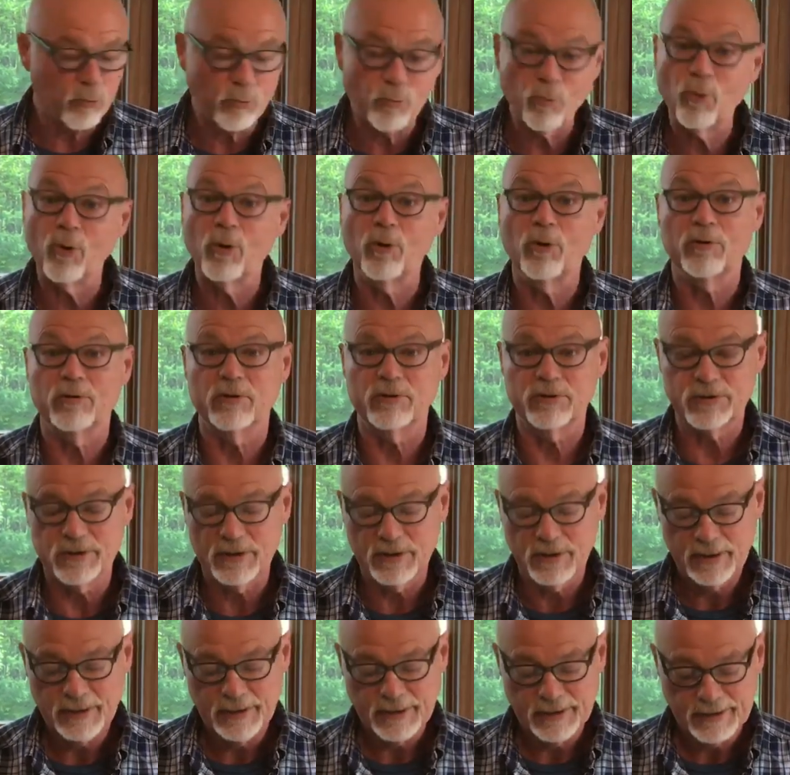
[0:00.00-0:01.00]
world.
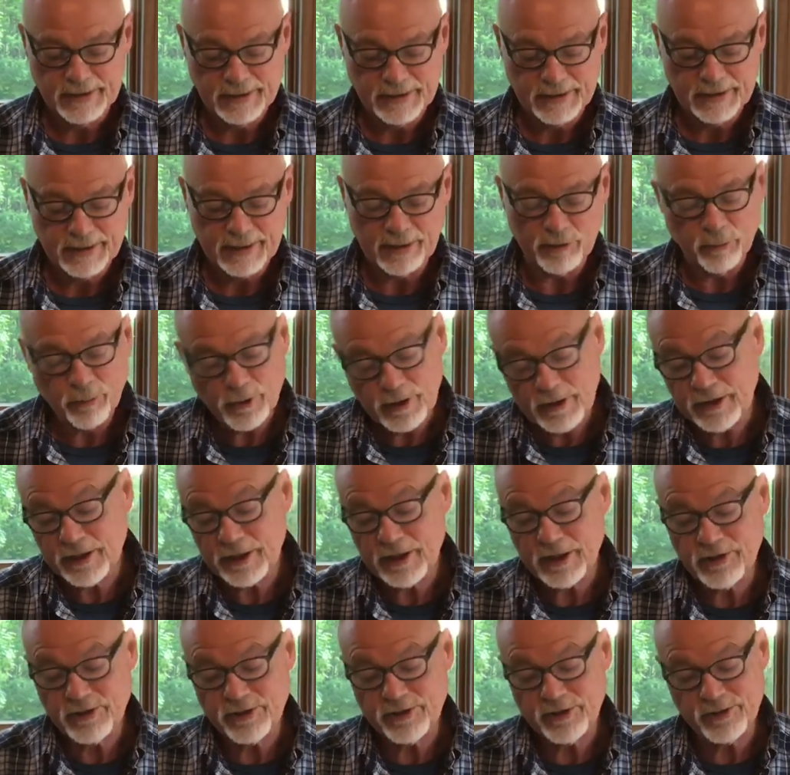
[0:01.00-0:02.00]
And we
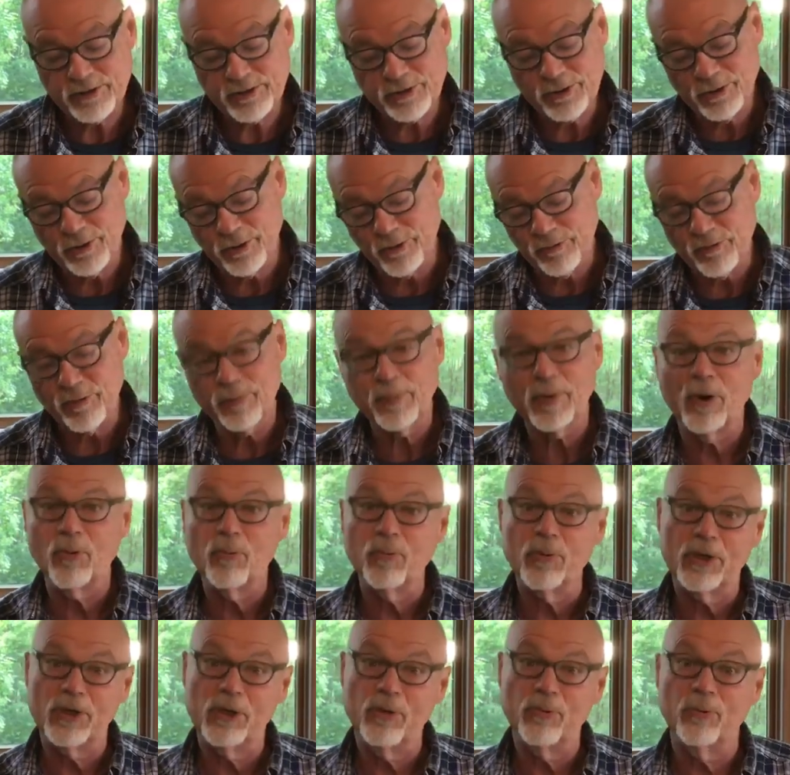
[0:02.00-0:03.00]
need to turn from our
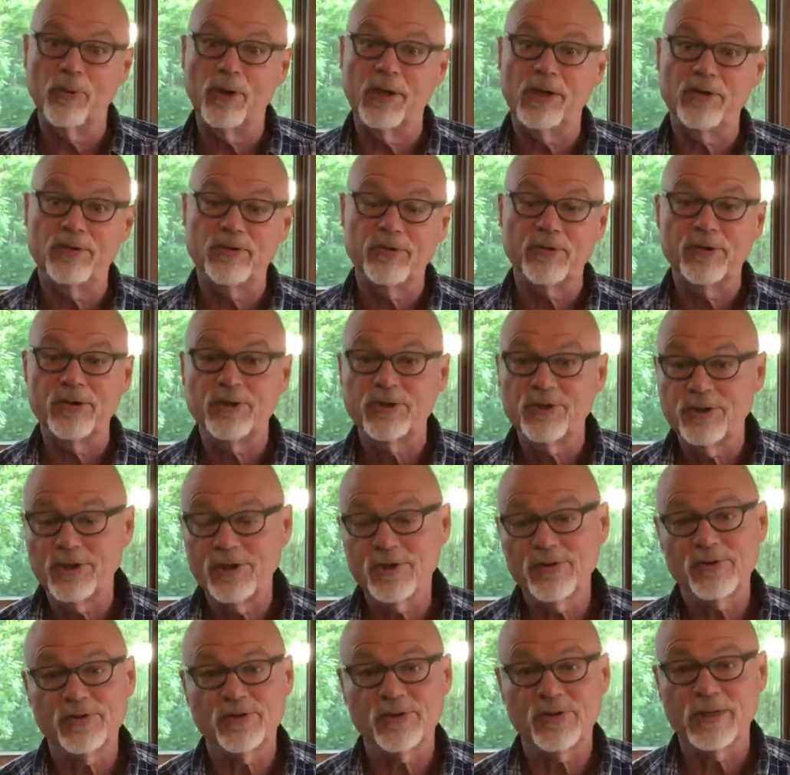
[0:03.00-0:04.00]
wicked ways so that
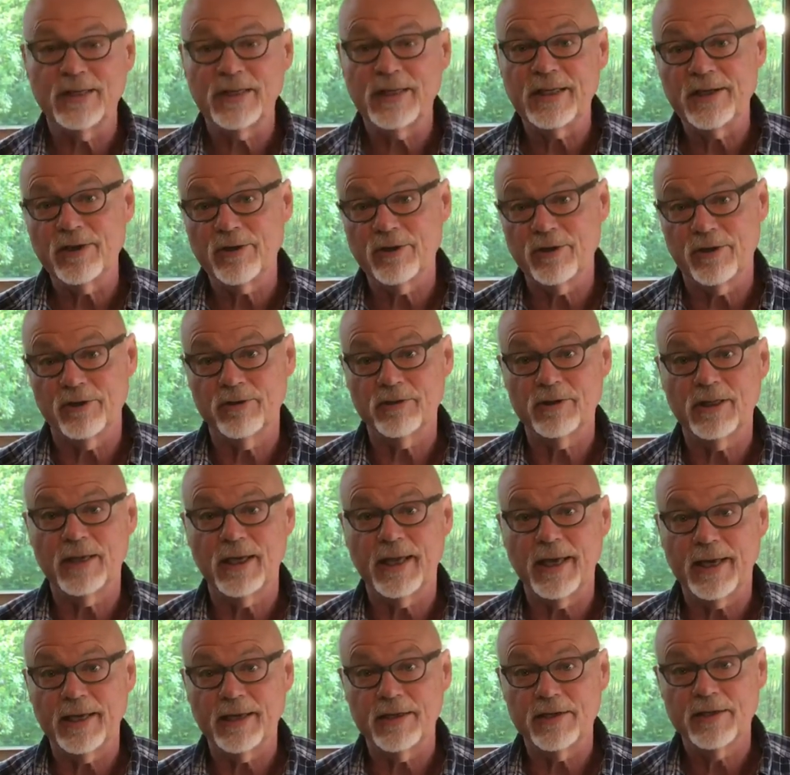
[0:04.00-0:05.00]
Jesus can heal our
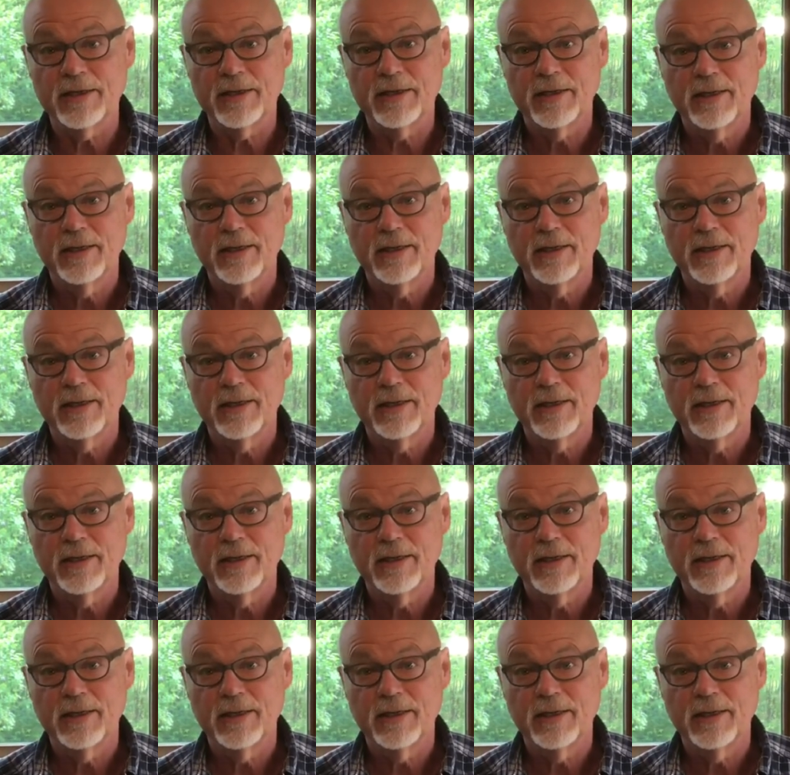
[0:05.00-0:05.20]
land.